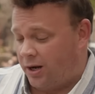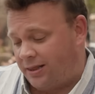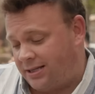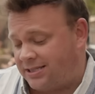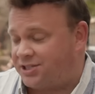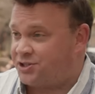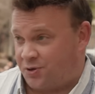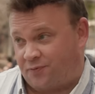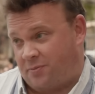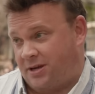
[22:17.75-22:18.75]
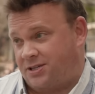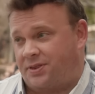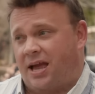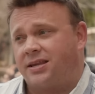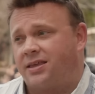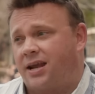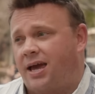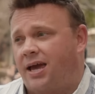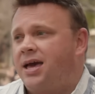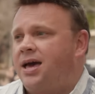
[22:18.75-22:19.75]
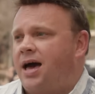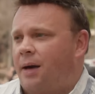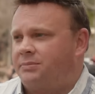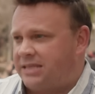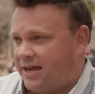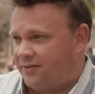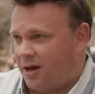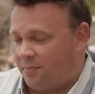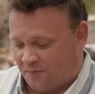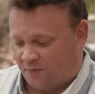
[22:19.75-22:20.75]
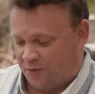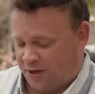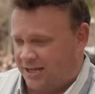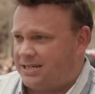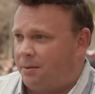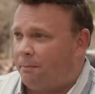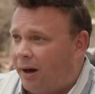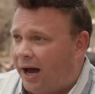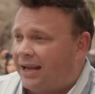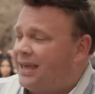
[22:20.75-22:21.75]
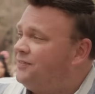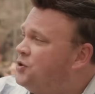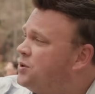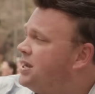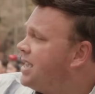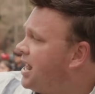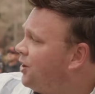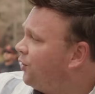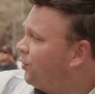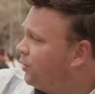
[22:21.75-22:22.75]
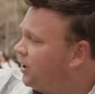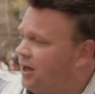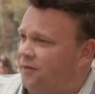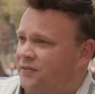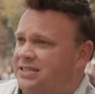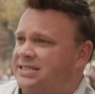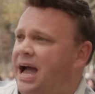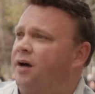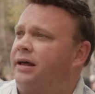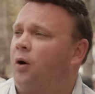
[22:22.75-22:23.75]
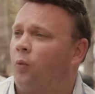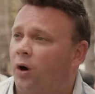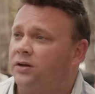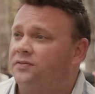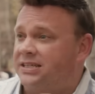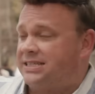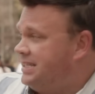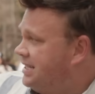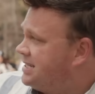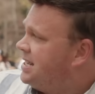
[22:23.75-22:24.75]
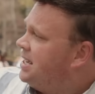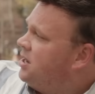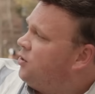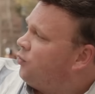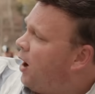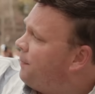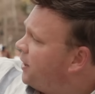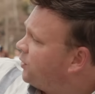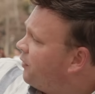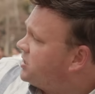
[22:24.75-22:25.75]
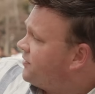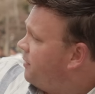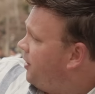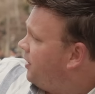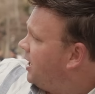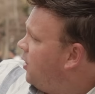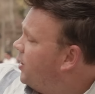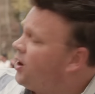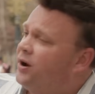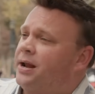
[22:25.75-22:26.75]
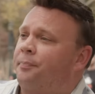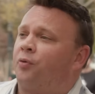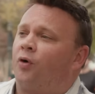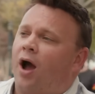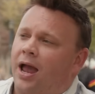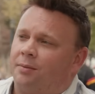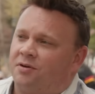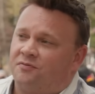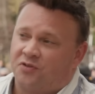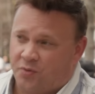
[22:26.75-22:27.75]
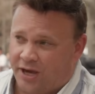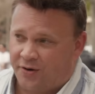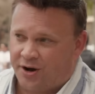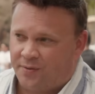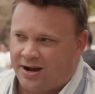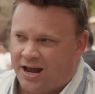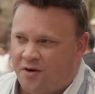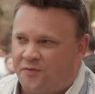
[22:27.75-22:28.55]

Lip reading: One, this is dessert for me. So at the end of the day, I'm saving up for this. But if you can get here early enough and scout out one of these seats right by the Rivers of America, we are in a prime viewing area right now